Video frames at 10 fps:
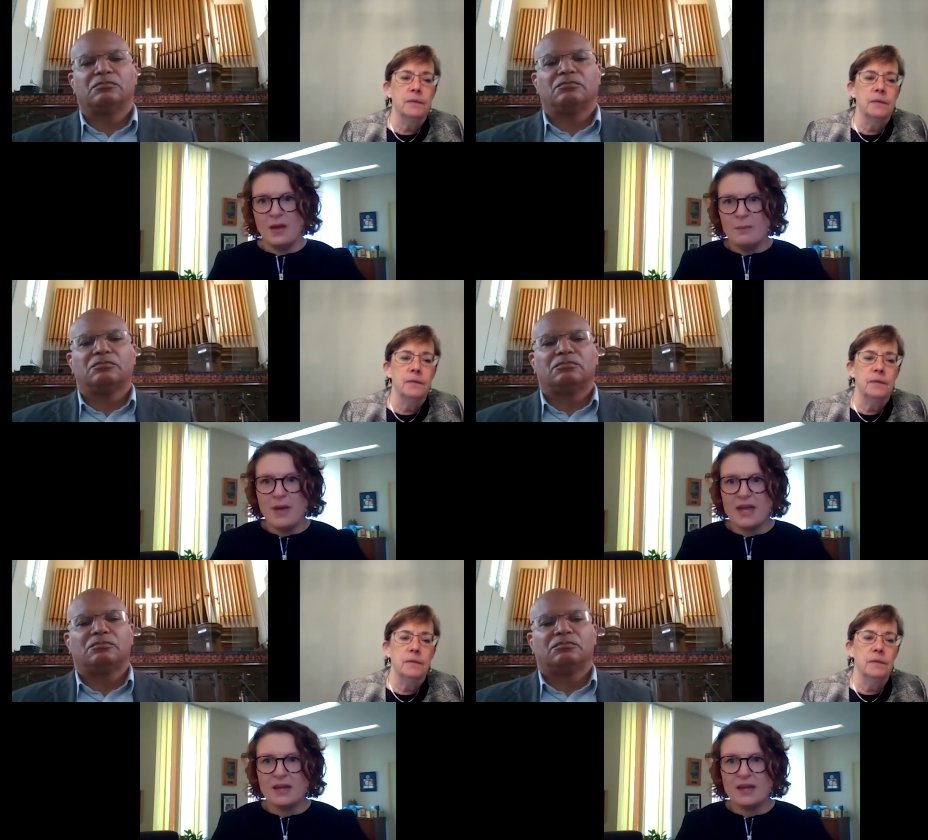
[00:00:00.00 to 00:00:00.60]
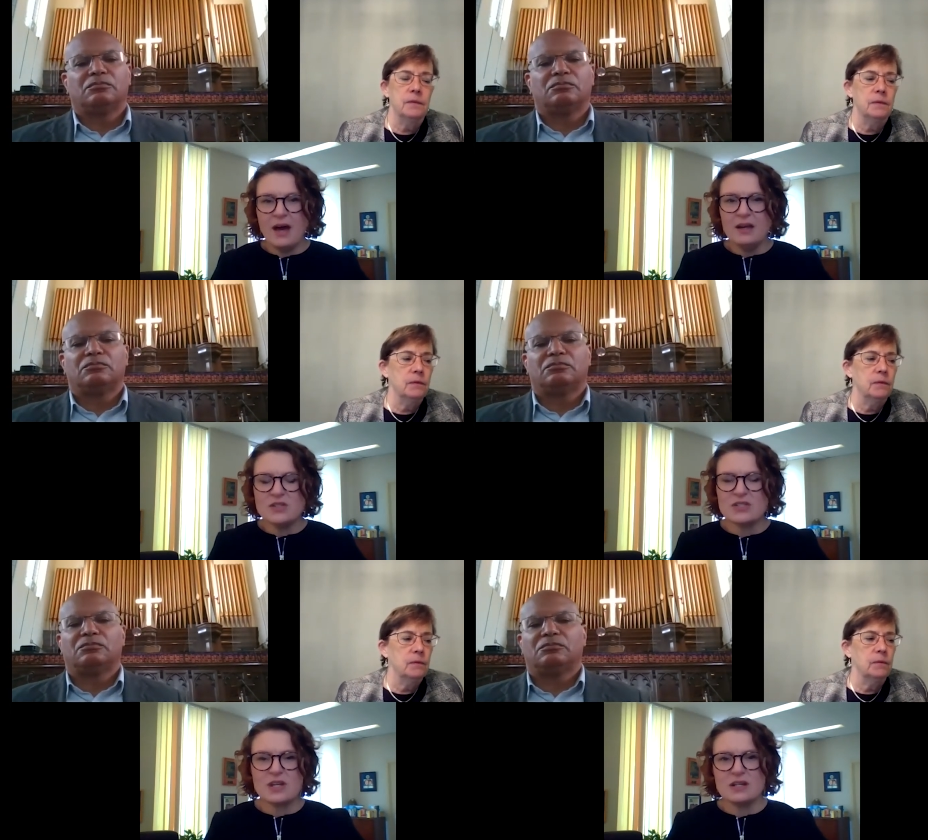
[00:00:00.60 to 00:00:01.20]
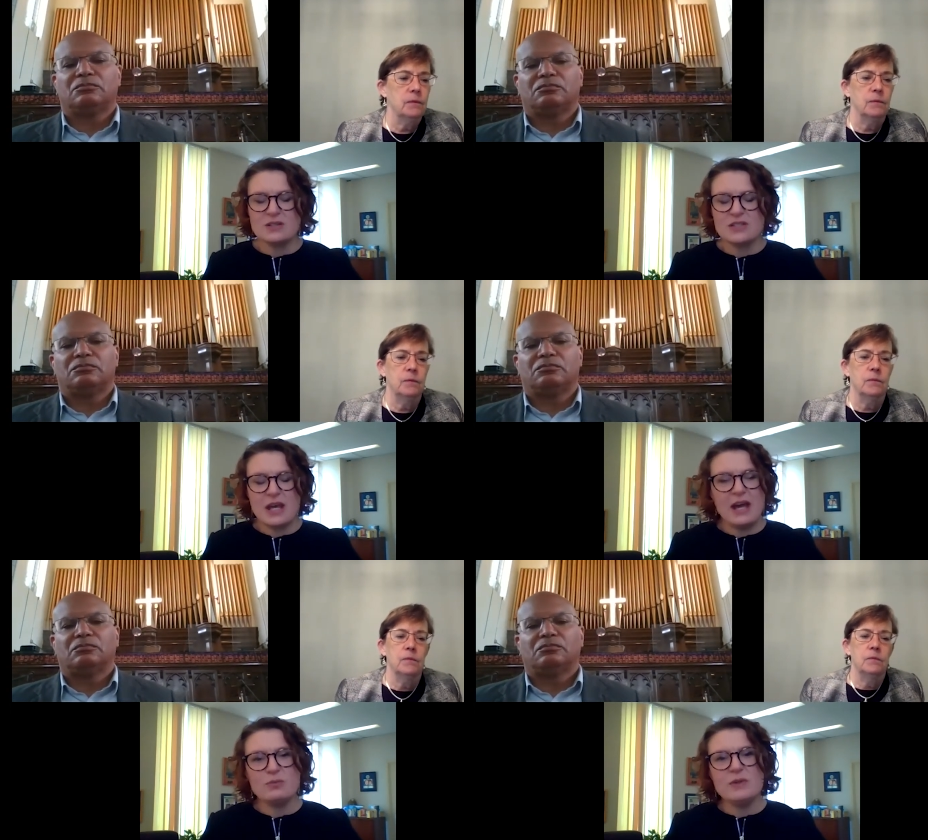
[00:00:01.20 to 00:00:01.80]
Speaker 1: Meg, I'll start.
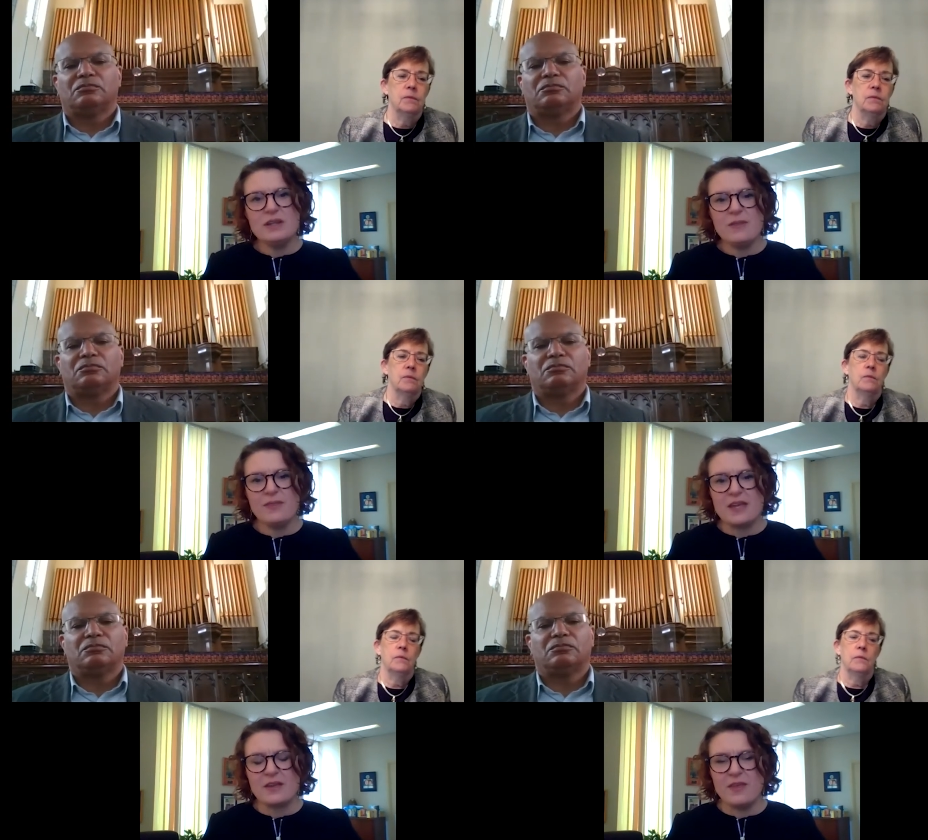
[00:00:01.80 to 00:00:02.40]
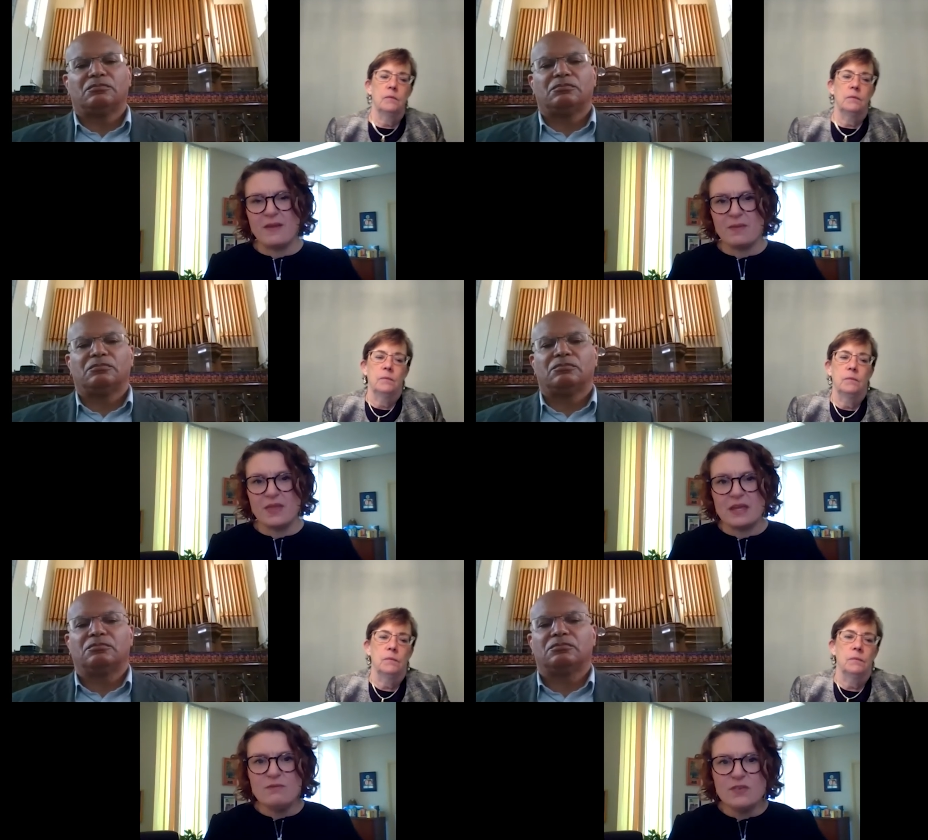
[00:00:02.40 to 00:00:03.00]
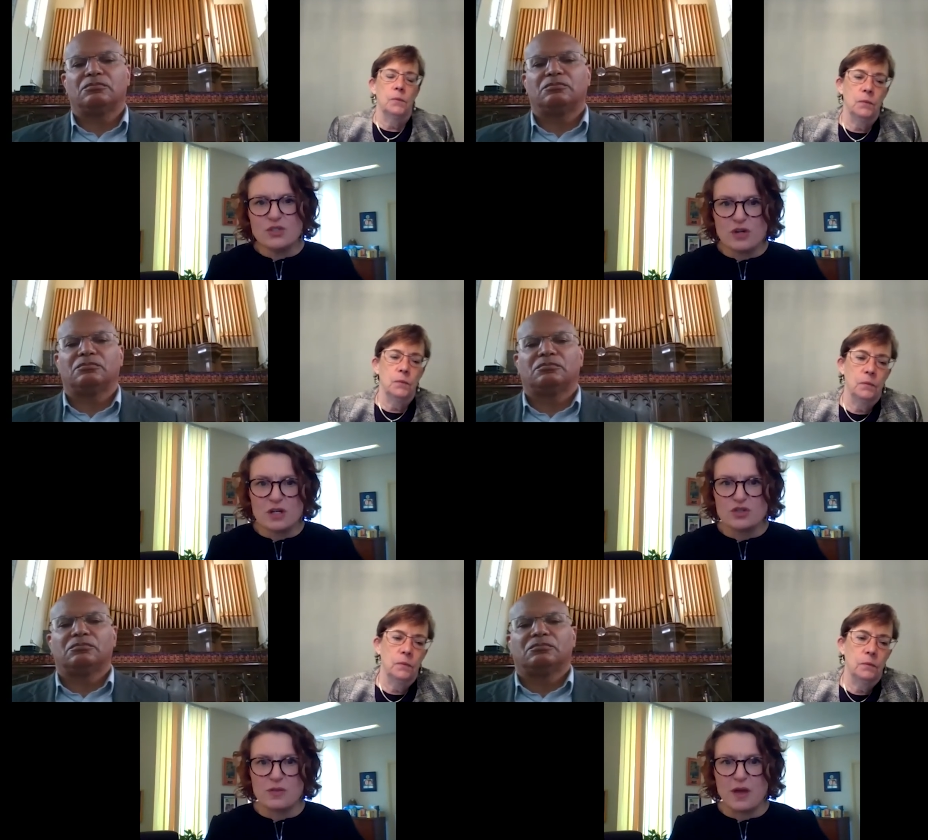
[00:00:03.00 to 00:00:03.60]
I really think that the
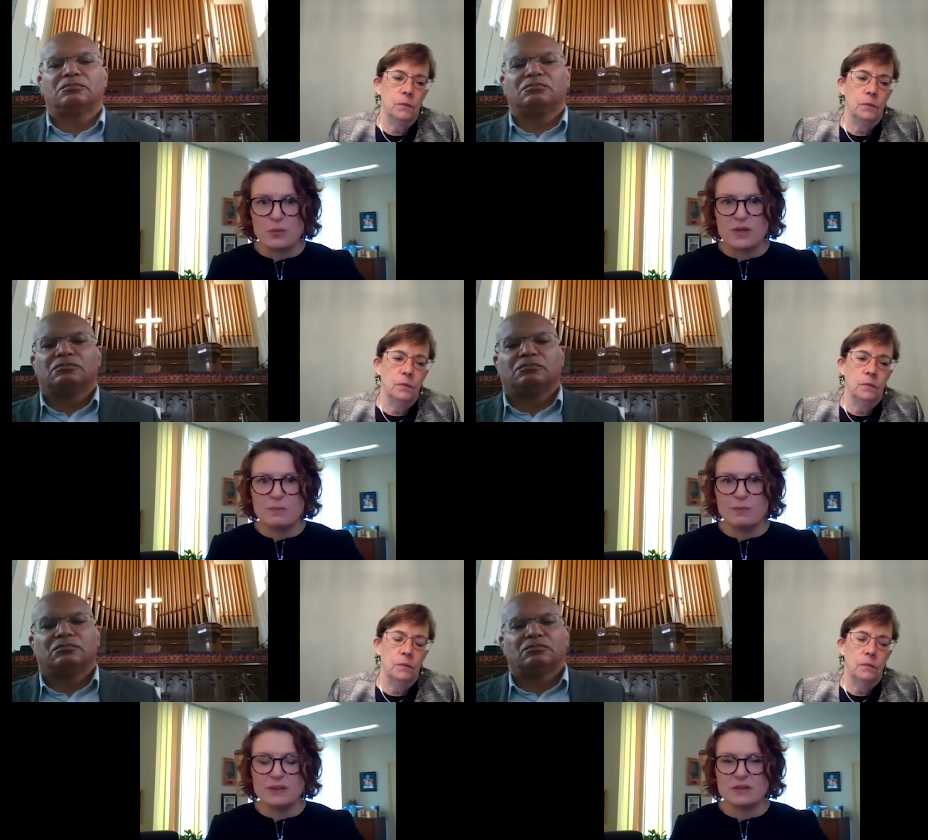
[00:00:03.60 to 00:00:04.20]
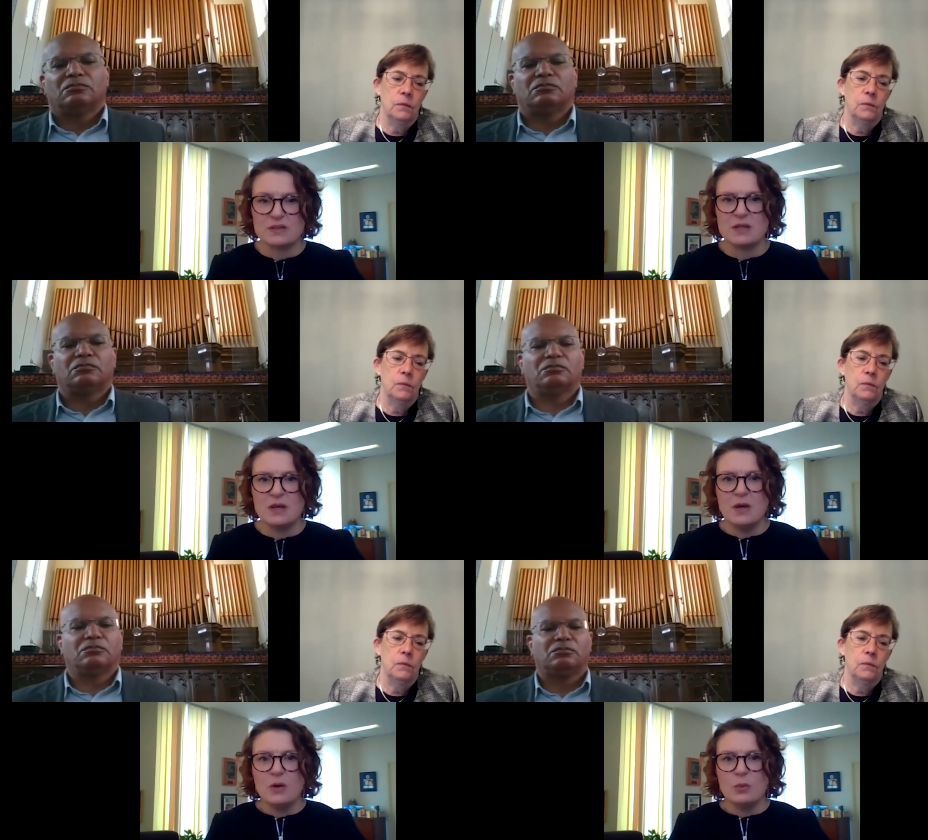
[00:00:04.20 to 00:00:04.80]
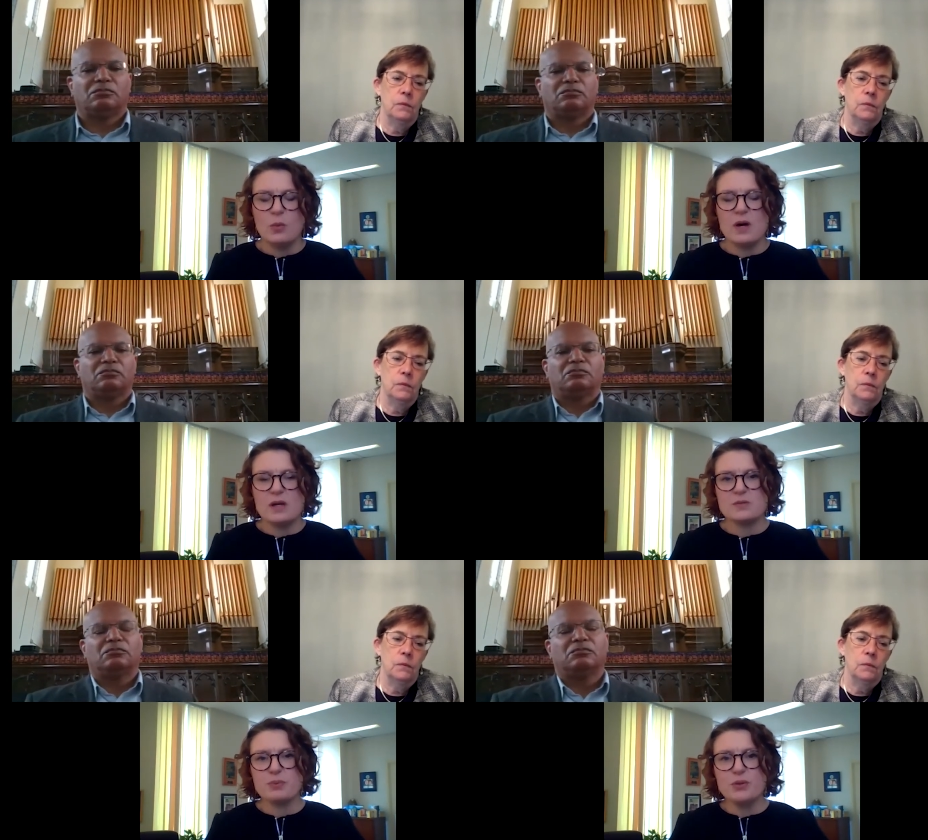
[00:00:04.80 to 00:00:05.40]
infrastructure that we built
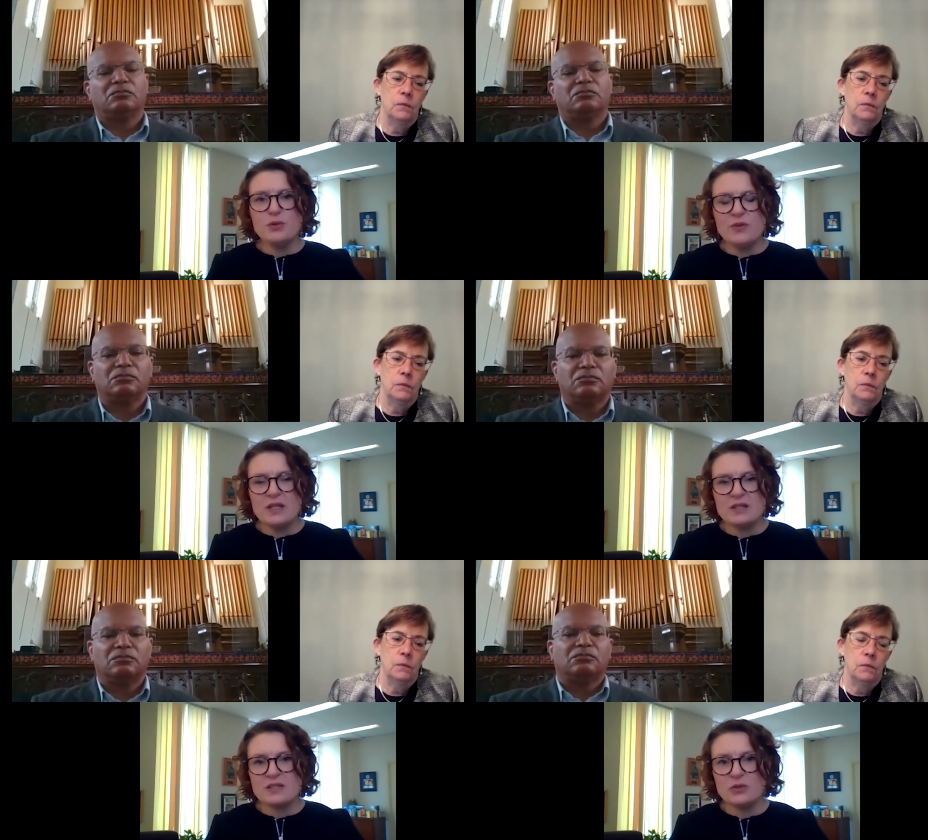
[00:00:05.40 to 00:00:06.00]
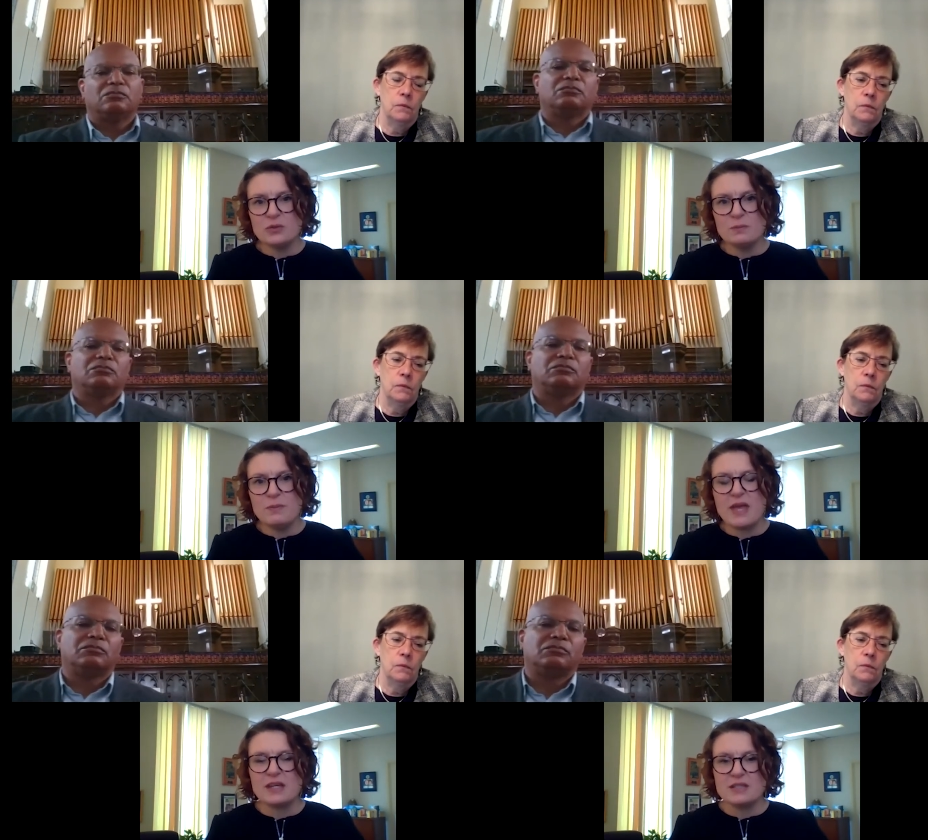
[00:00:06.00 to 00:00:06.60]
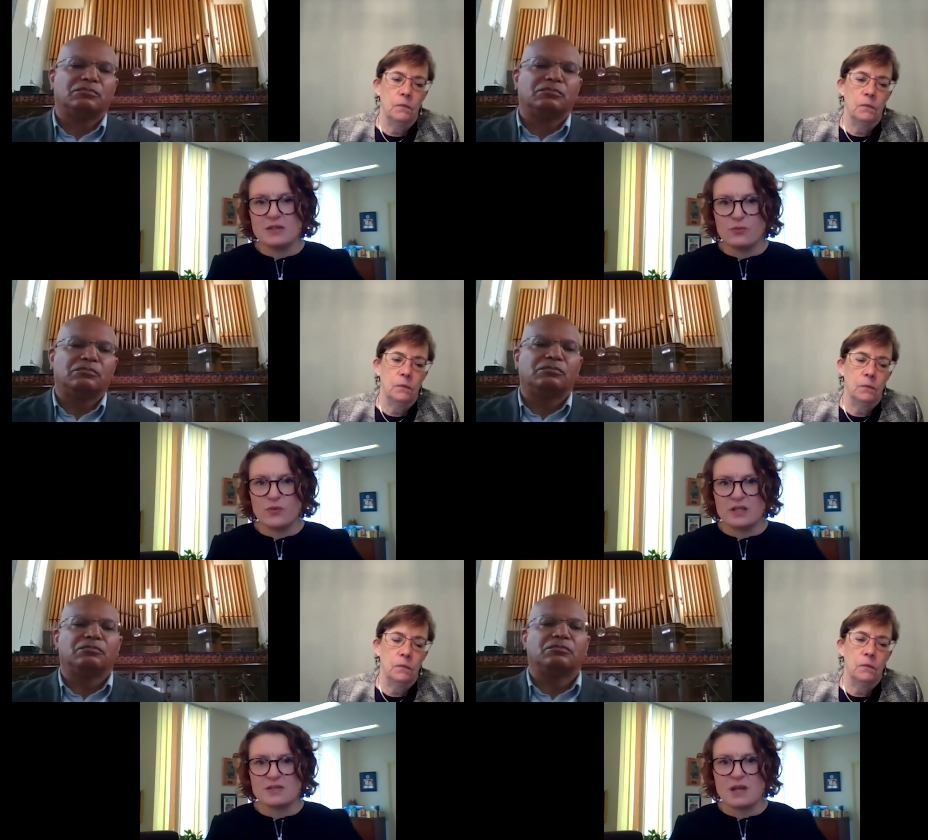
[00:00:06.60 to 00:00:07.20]
was proven to make a difference